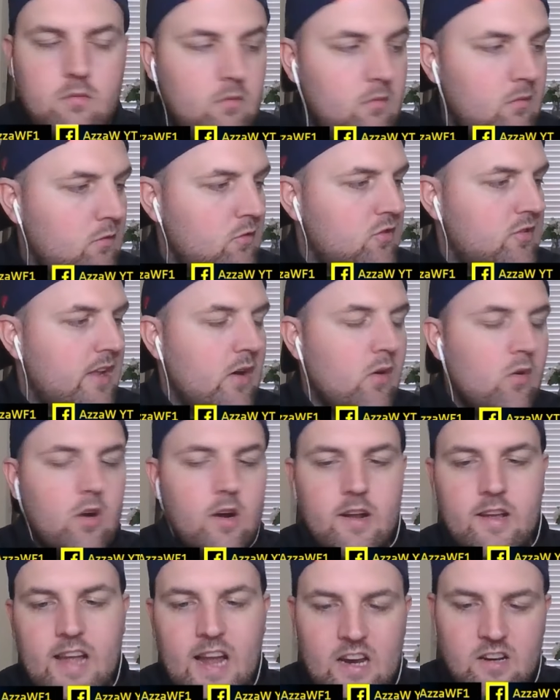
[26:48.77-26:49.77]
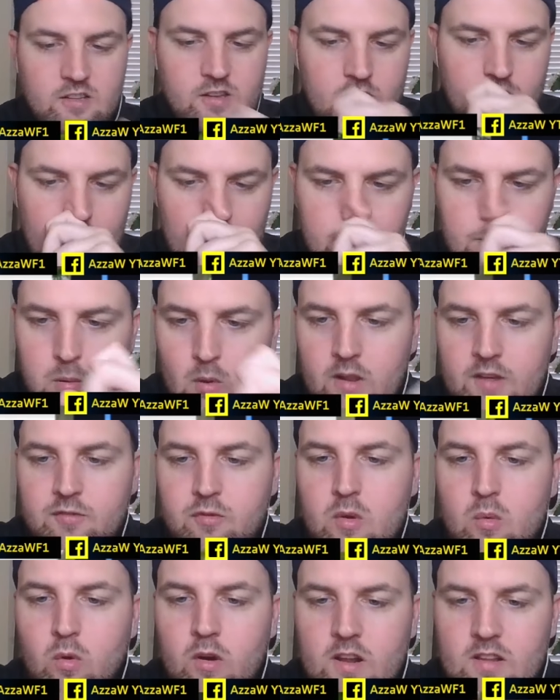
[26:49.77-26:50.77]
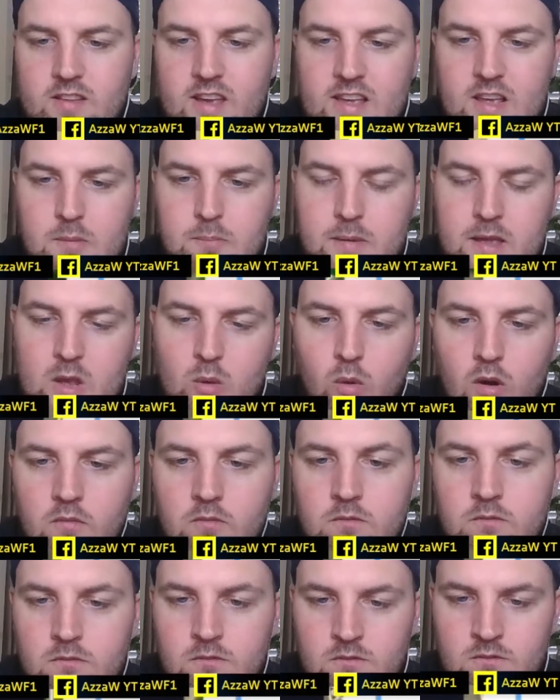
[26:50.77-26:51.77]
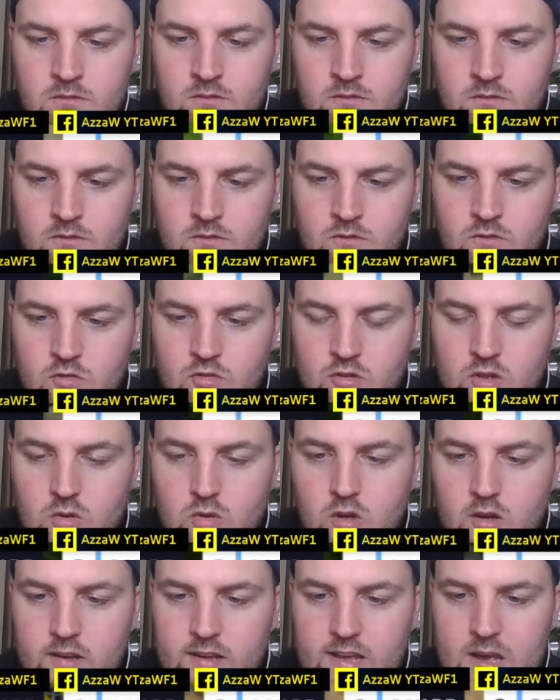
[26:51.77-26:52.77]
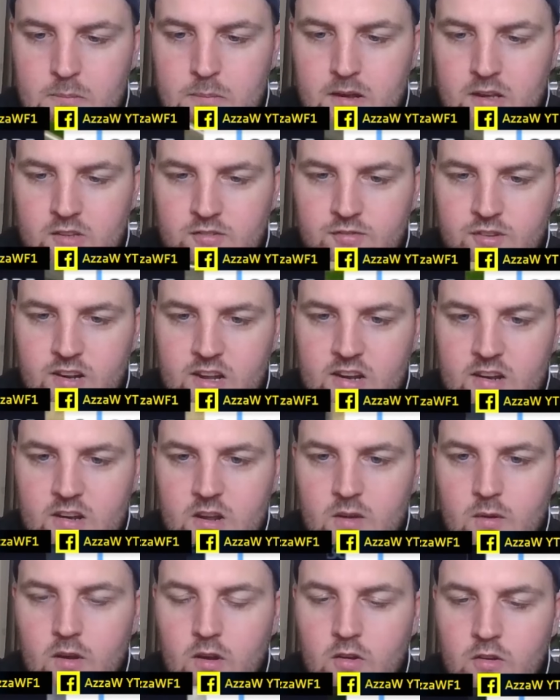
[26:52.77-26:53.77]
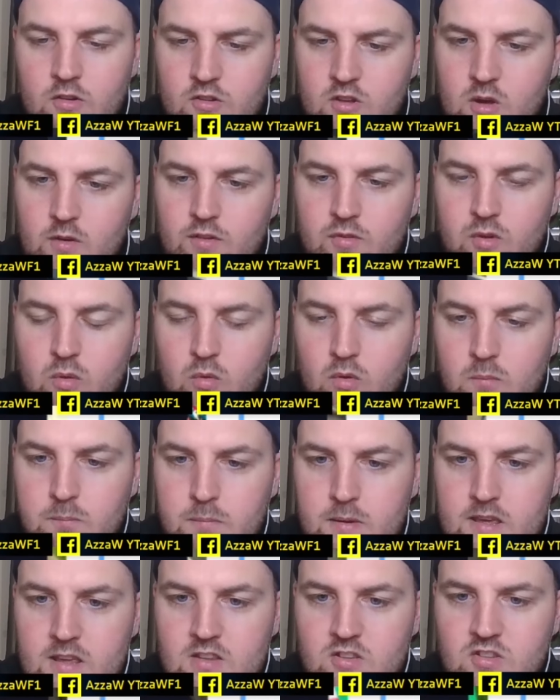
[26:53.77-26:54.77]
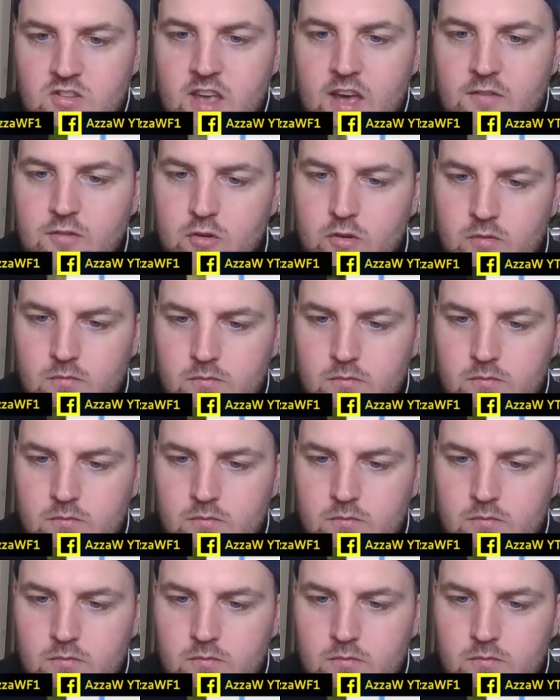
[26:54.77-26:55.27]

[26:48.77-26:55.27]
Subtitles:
Still got to catch the Red Bull if we want to take a P1. Still got to get past Fernando Alonso if we want P7.